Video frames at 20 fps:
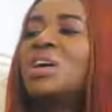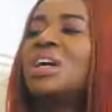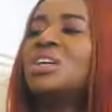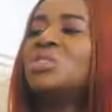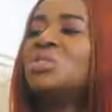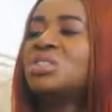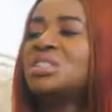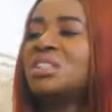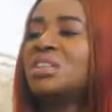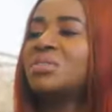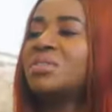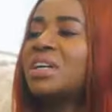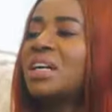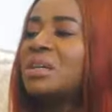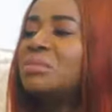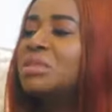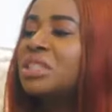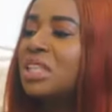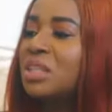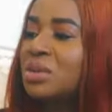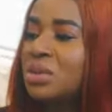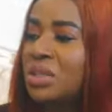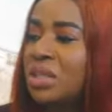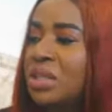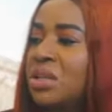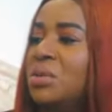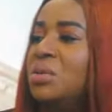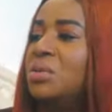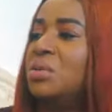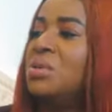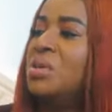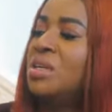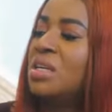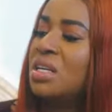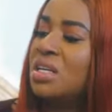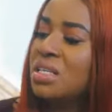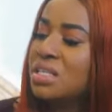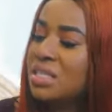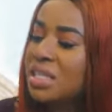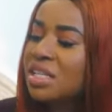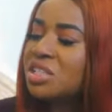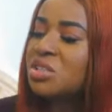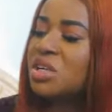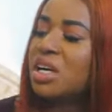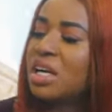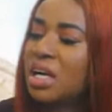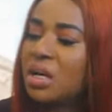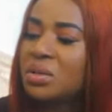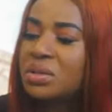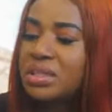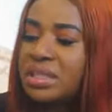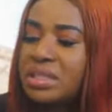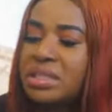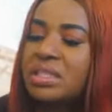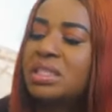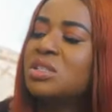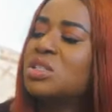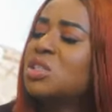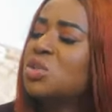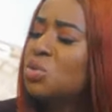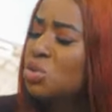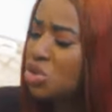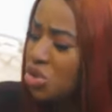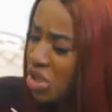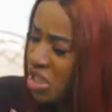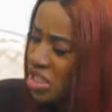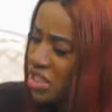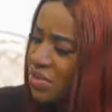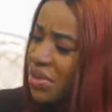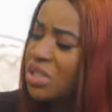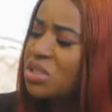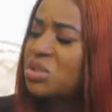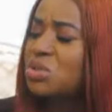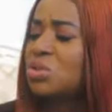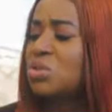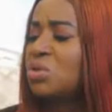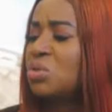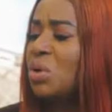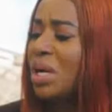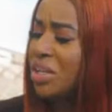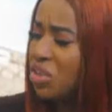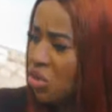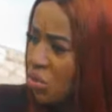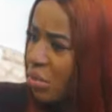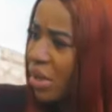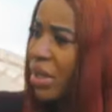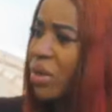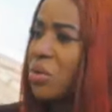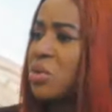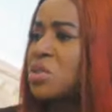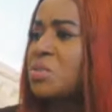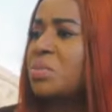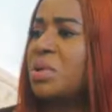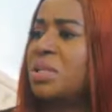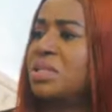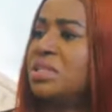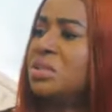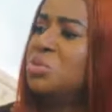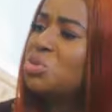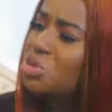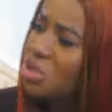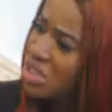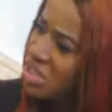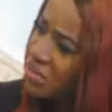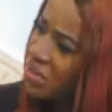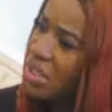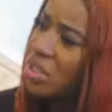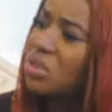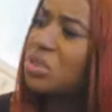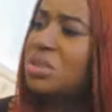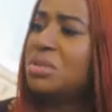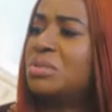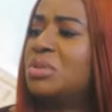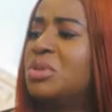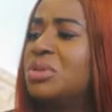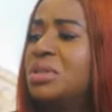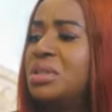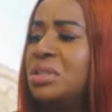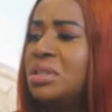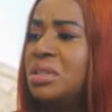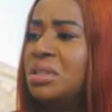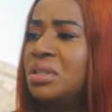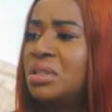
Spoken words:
Oga Yusef, calm down now. Send your account details. He will transfer to you. I know my husband. He will transfer you the money.